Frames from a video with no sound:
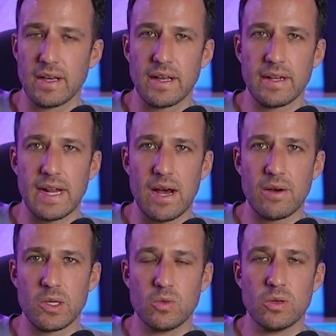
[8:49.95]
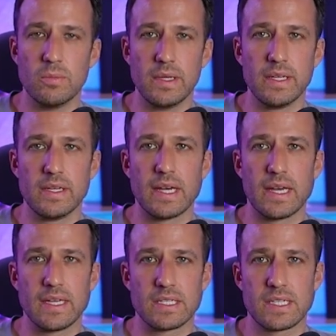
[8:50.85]
And now you will be
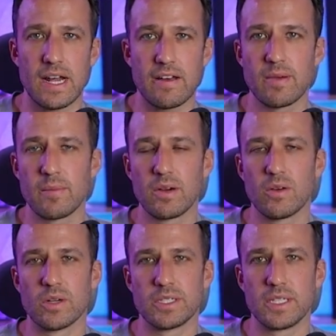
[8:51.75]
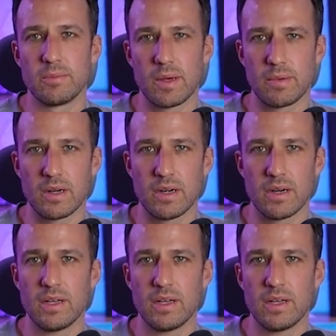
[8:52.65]
a staff member or a team member